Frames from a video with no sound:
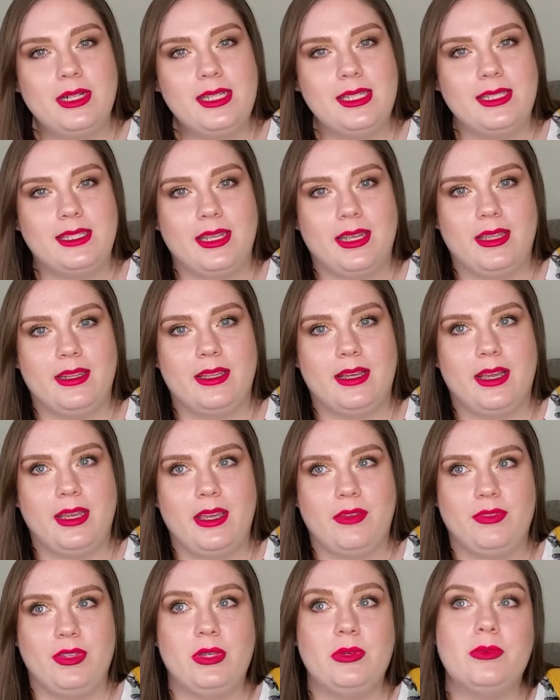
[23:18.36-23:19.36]
to say that
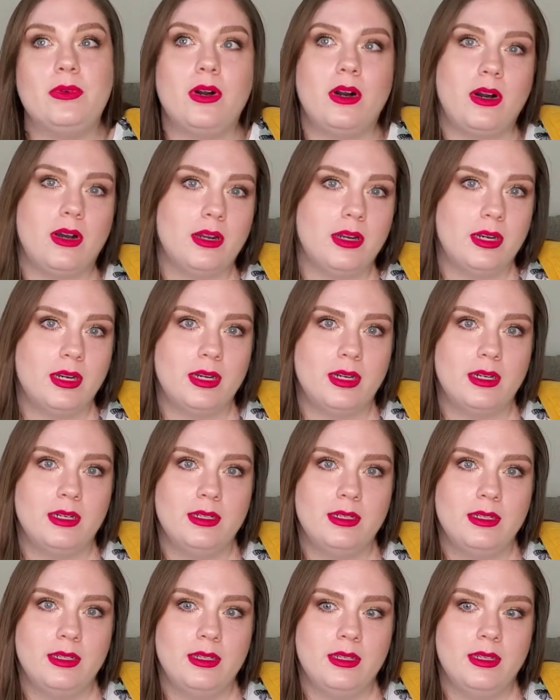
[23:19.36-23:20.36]
if you are
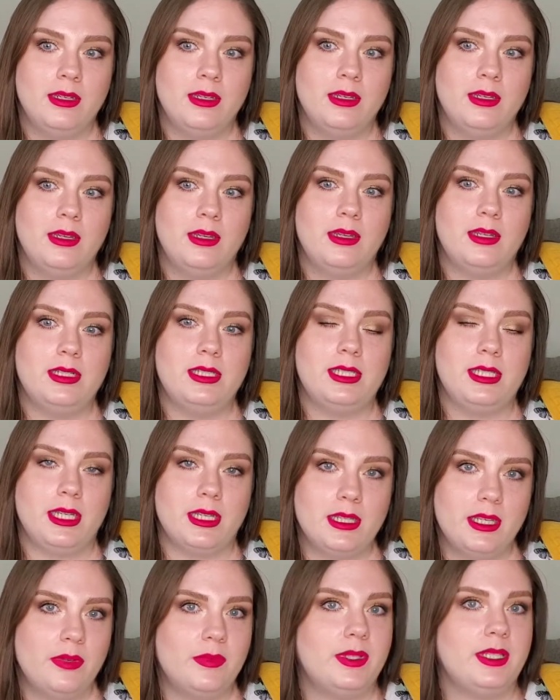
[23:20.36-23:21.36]

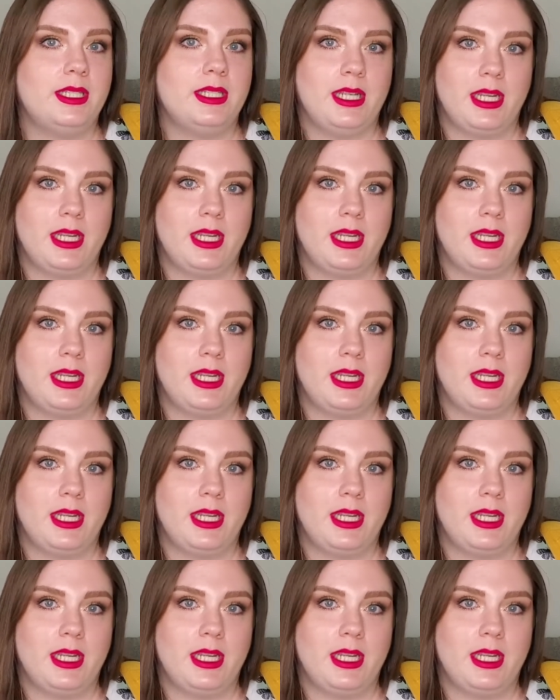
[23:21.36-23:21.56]
dealing with an